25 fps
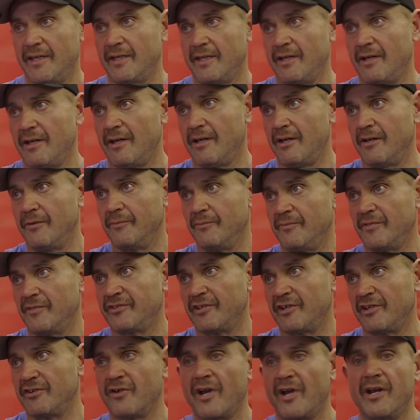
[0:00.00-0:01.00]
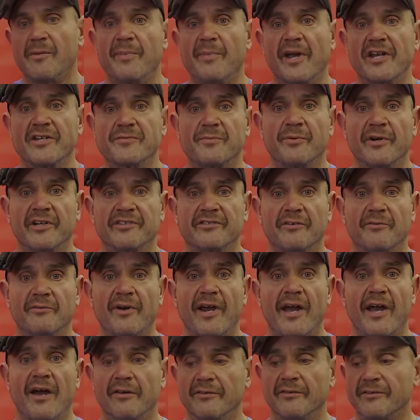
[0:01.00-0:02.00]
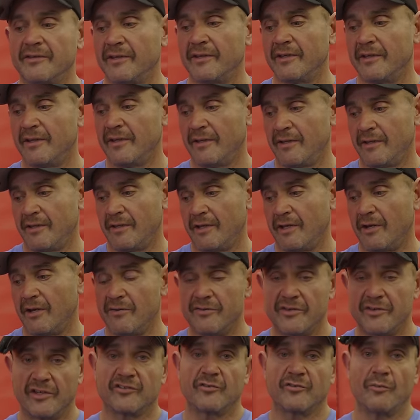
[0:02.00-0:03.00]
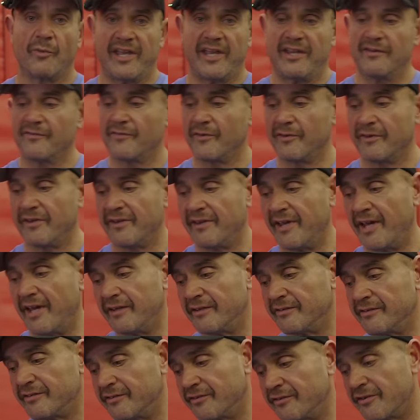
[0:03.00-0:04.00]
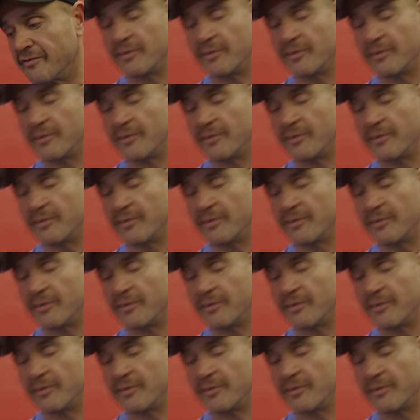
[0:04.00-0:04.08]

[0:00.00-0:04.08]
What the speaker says: you're trying to bench press around, you know, this weight for the day, this is